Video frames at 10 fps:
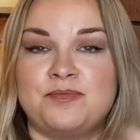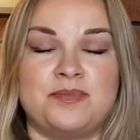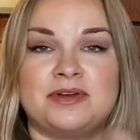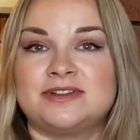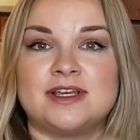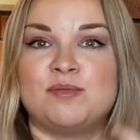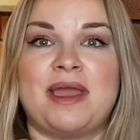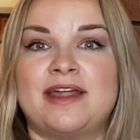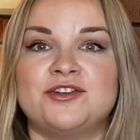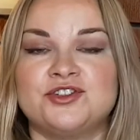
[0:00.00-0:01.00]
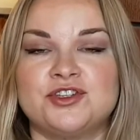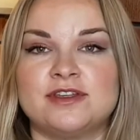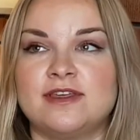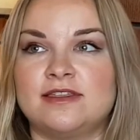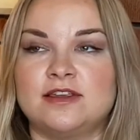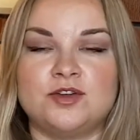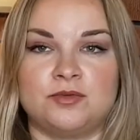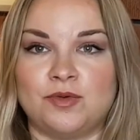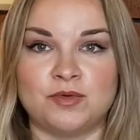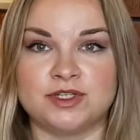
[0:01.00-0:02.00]
built up energy that they don't
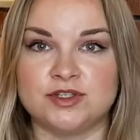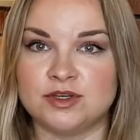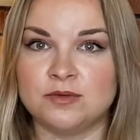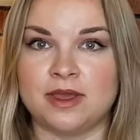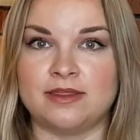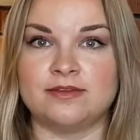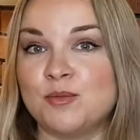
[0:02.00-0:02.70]
know what to do with.